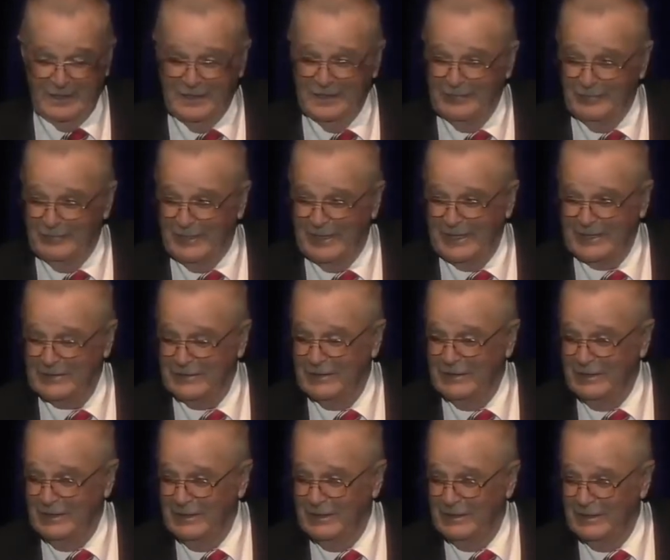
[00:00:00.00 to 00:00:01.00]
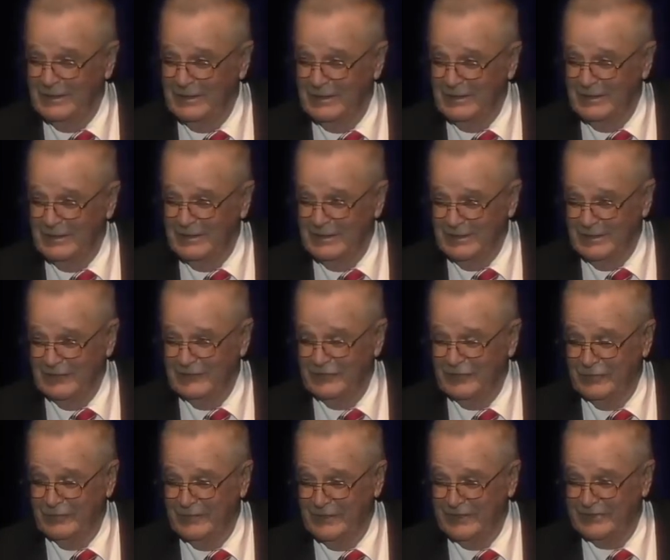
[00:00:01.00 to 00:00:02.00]
Michael, if
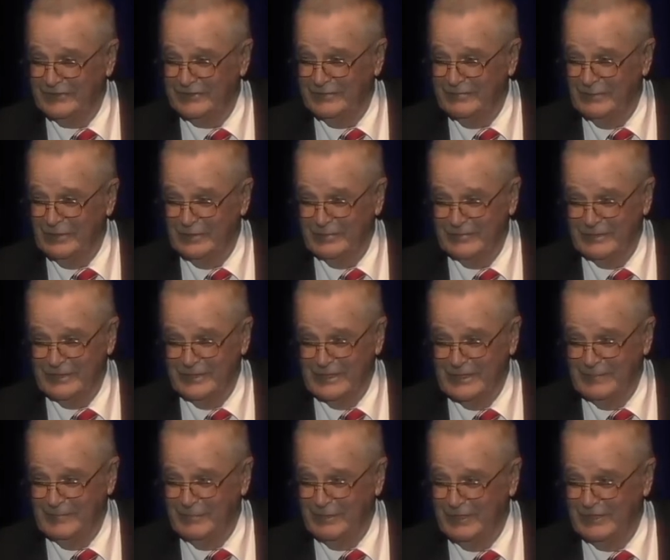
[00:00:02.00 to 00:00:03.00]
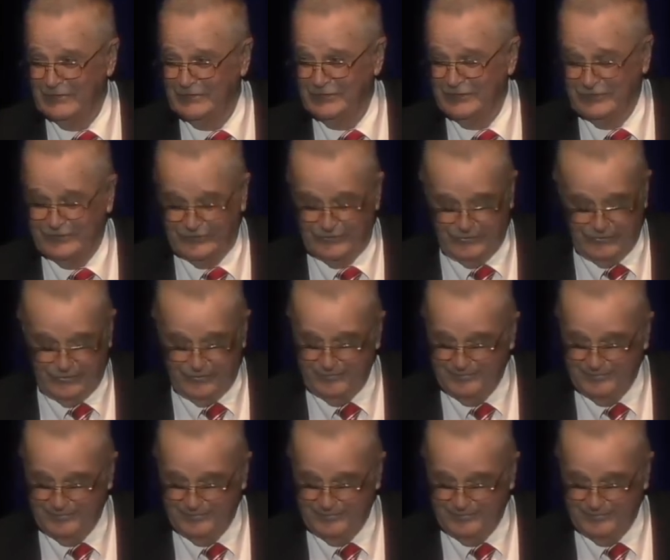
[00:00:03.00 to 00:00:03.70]
you mess him up, God bless you, son.